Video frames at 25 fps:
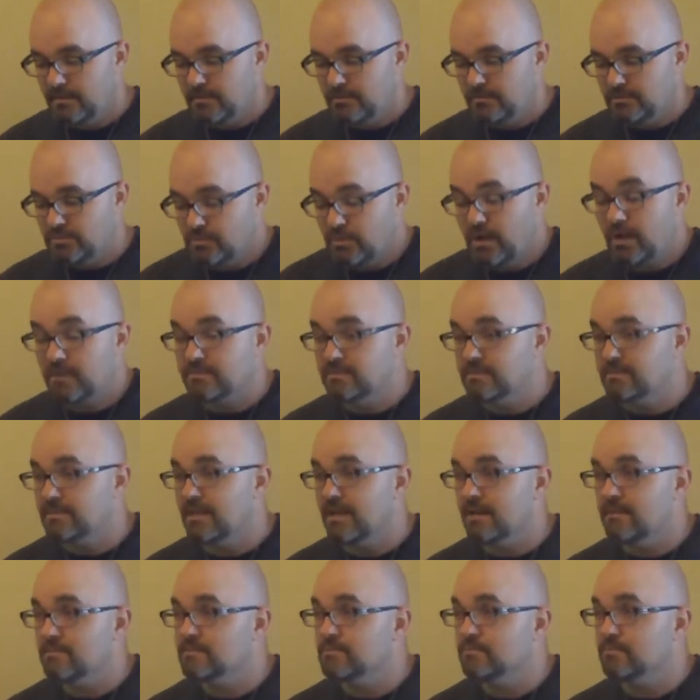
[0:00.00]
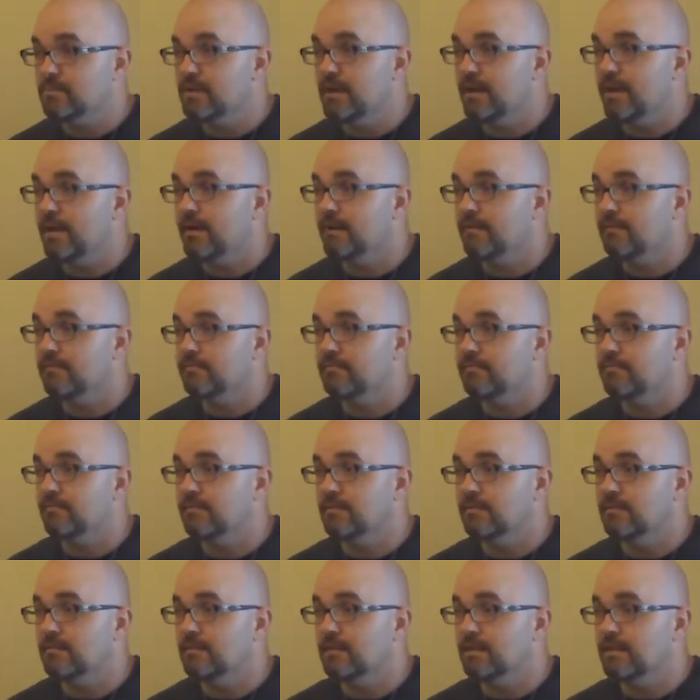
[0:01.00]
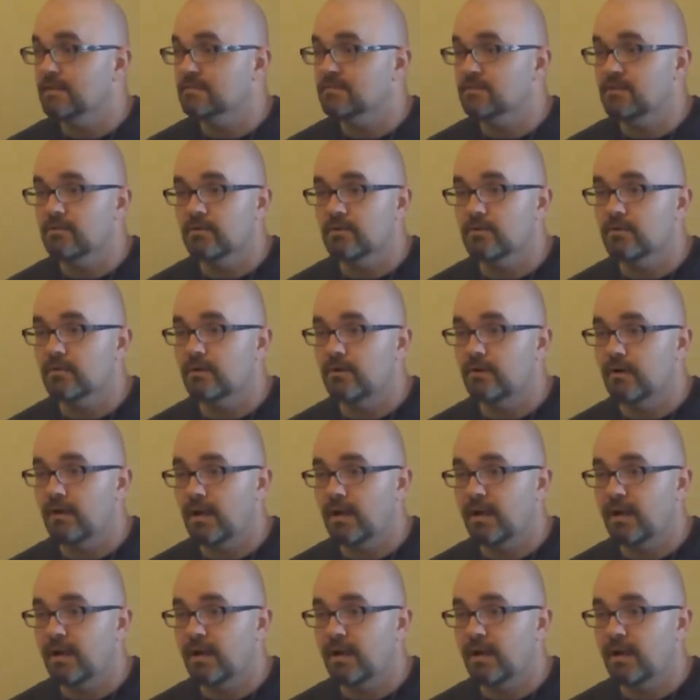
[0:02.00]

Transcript: Too oftentimes we have things going on in our